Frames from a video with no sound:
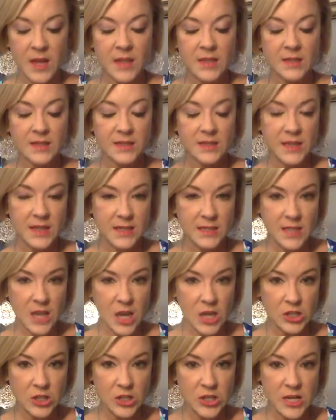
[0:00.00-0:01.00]

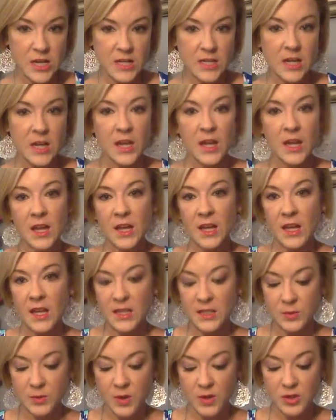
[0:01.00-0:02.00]
$600,
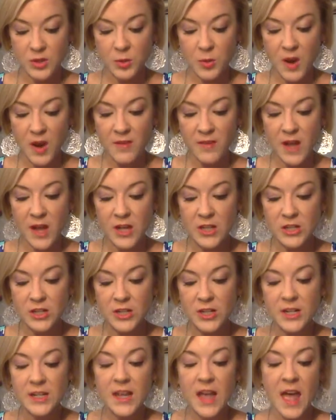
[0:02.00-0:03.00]
it's worth
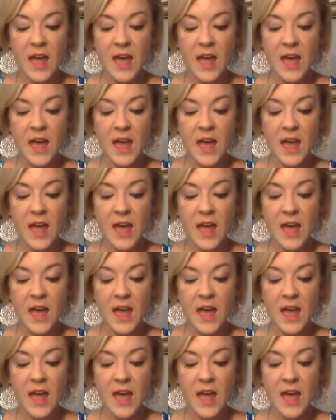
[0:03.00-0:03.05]
$1,200,